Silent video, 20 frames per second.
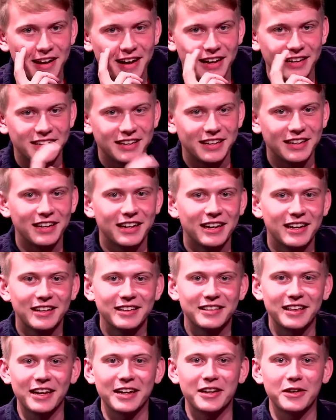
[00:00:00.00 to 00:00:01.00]
Andy.
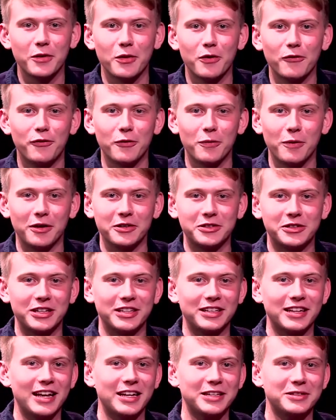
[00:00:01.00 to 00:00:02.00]
Thank you all for
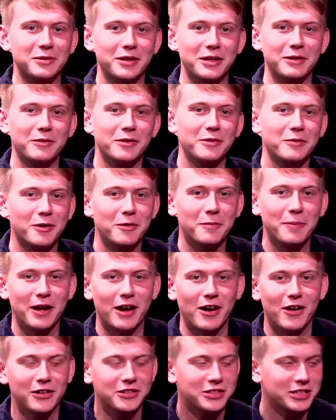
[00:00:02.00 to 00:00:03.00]
watching. Next week we will be
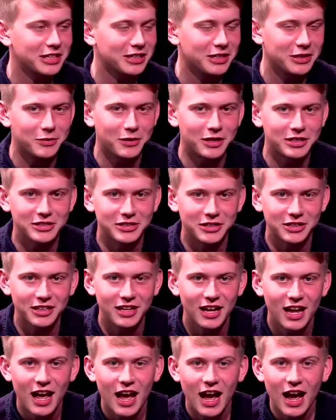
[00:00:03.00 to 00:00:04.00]
asking the question,
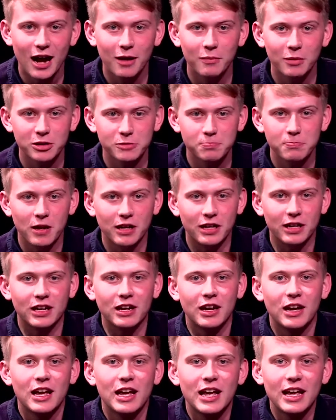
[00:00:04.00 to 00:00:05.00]
how much money
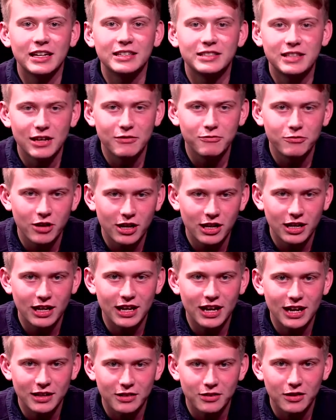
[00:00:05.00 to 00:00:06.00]
is there really
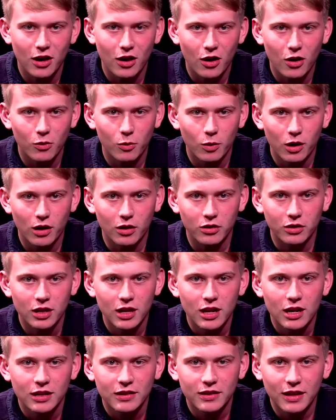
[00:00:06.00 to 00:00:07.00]
in the whole world?
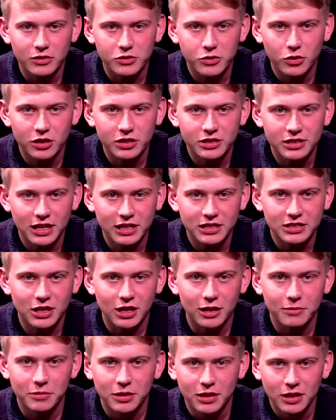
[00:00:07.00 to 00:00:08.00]
Now join us next
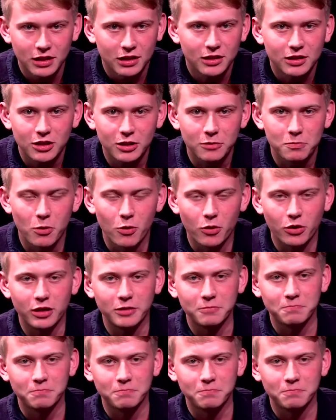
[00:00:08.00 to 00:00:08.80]
time. Good morning.